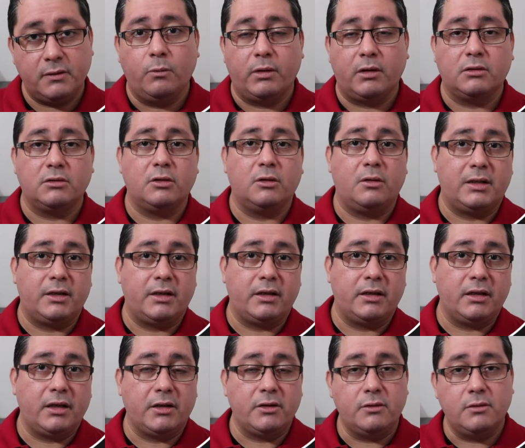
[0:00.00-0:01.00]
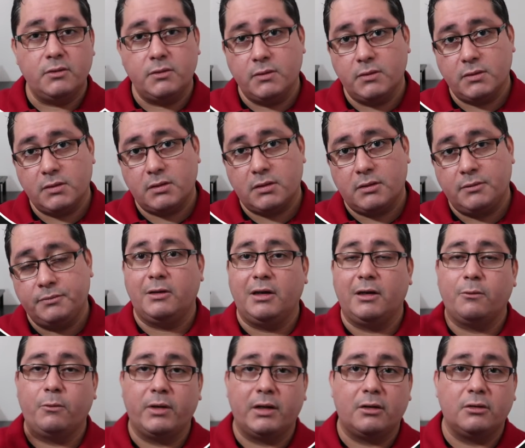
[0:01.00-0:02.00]
We're going to be creating a new user,
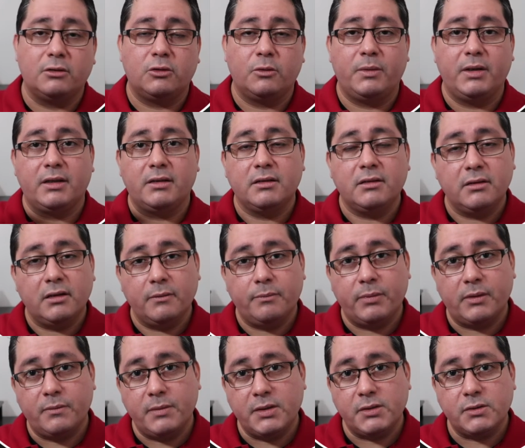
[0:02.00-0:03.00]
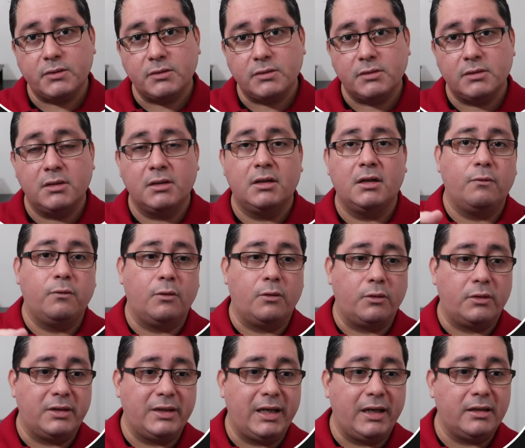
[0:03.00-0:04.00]
and we're going to be adding the permissions
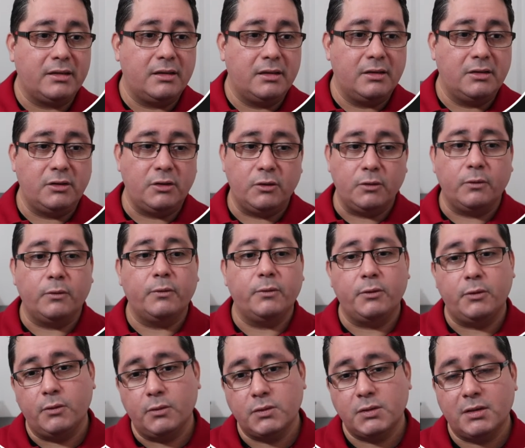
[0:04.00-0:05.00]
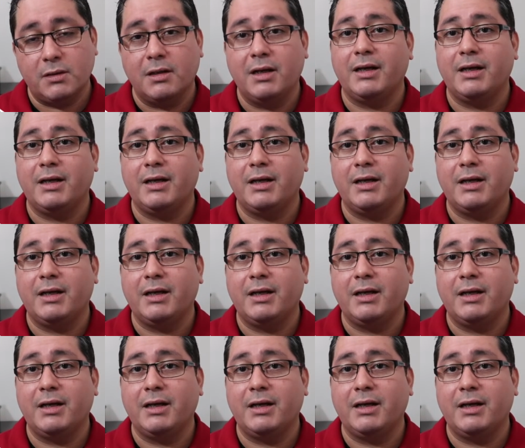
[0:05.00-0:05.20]
for that new user,